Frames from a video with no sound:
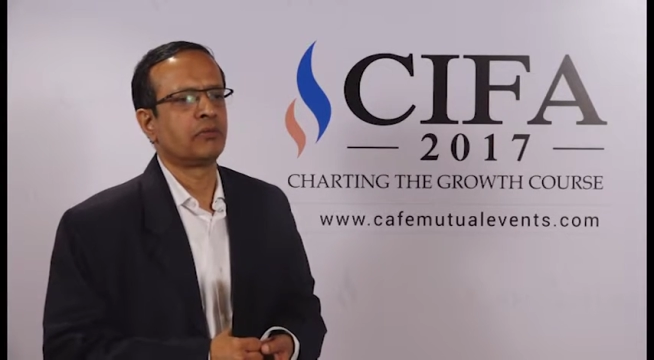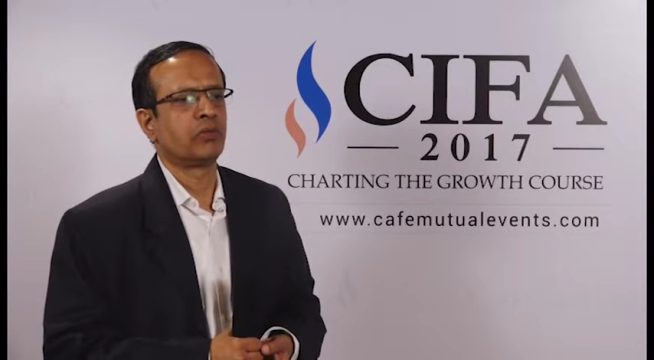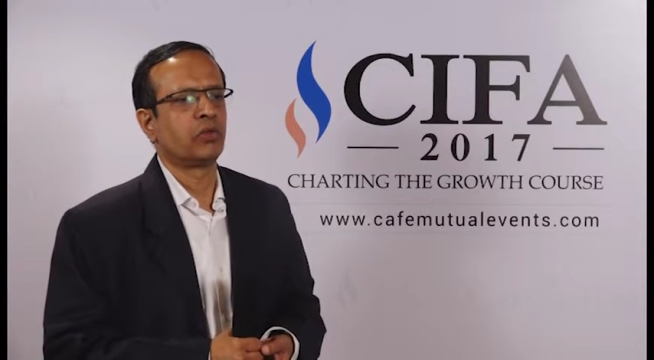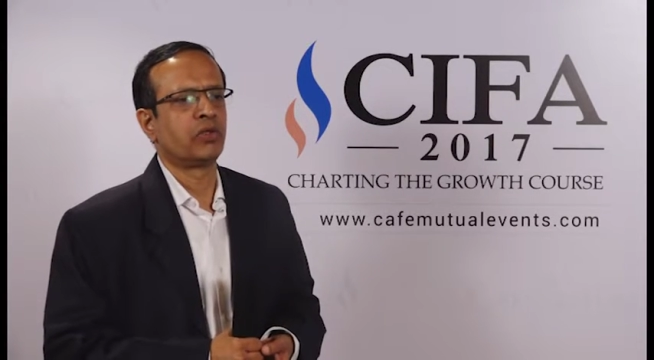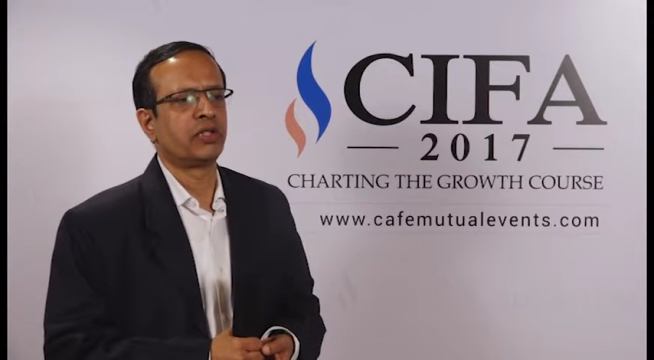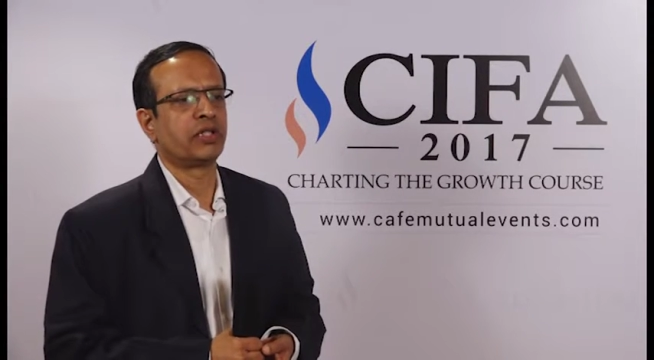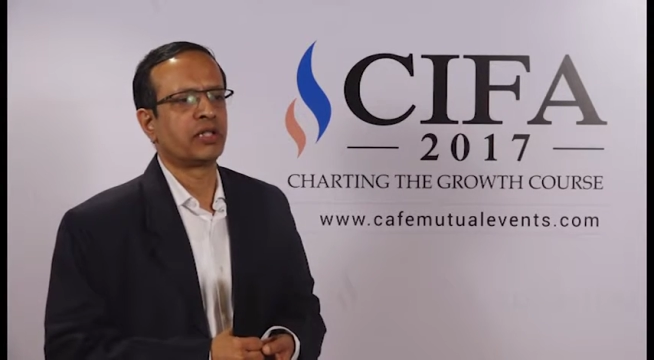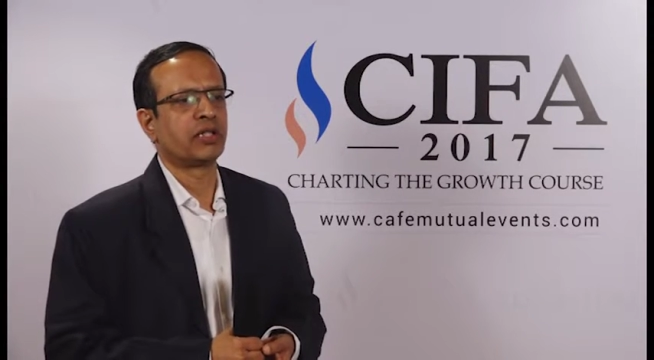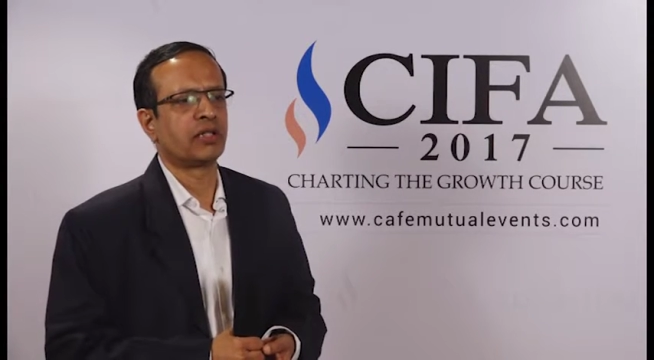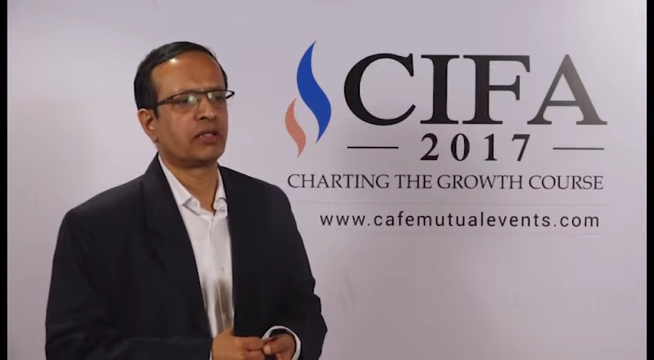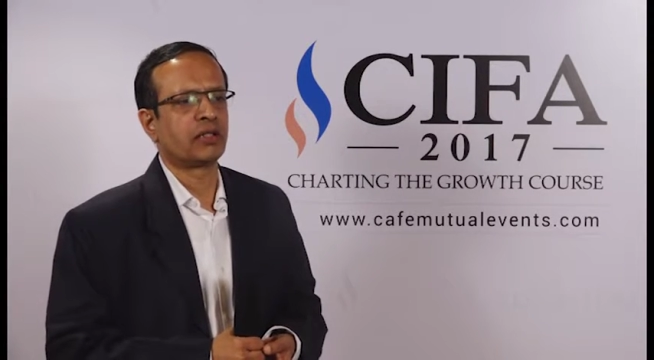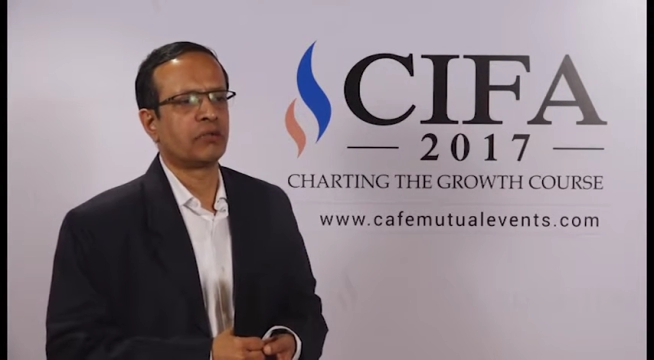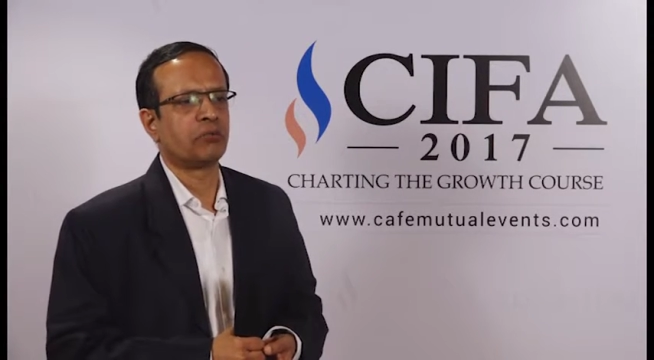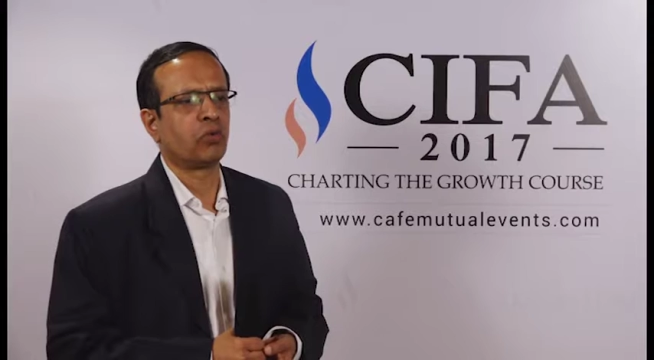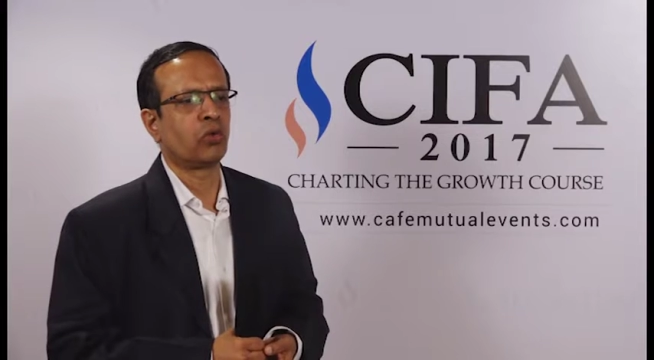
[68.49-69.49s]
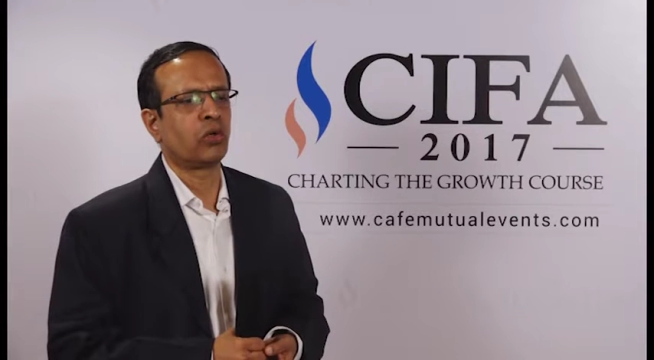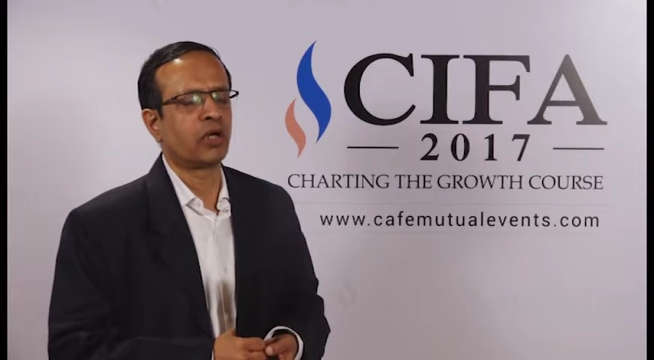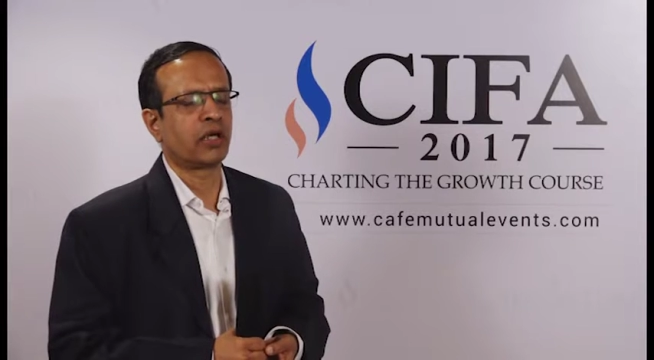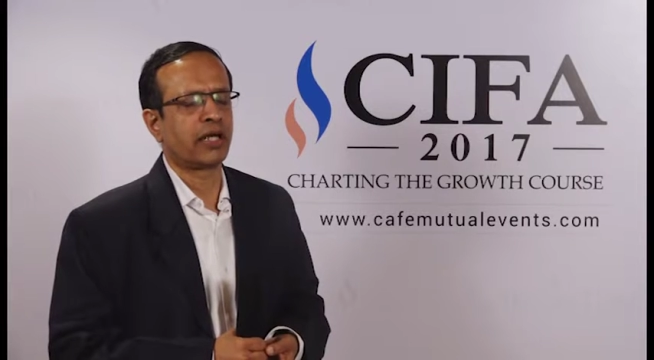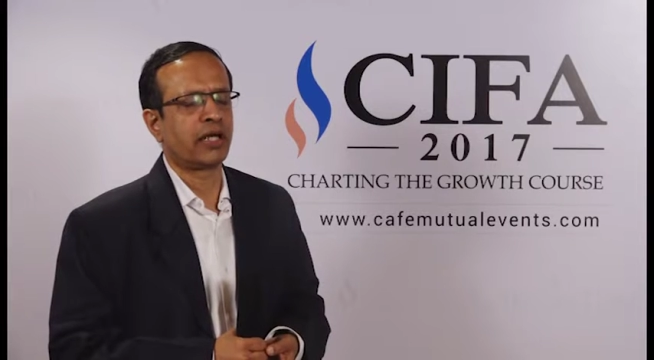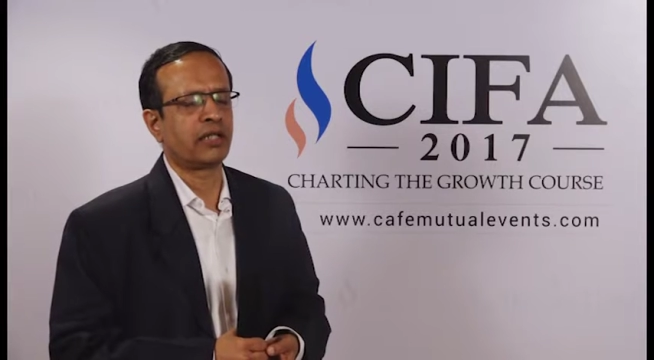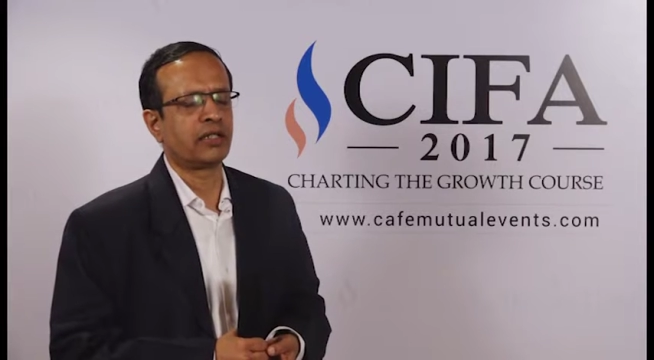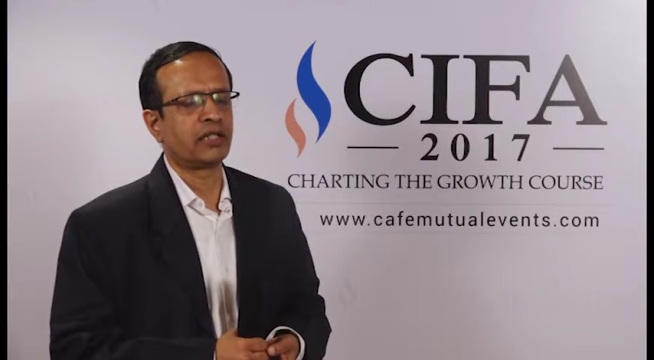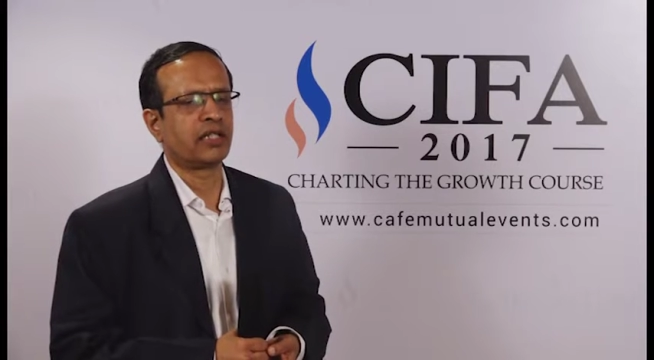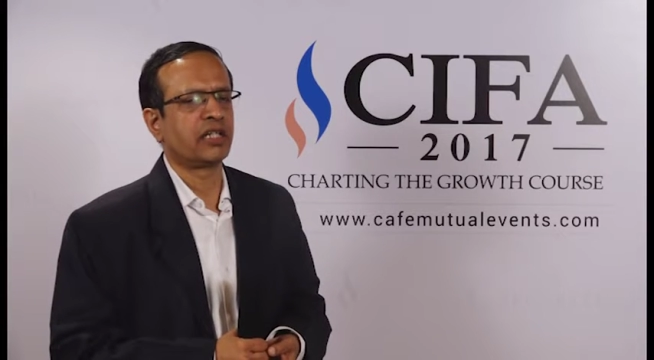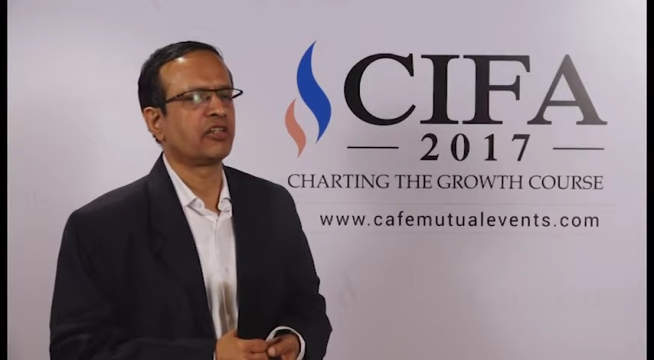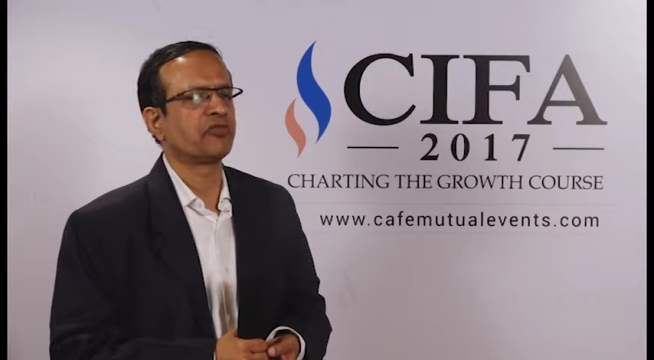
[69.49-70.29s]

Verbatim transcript: political, more a greater degree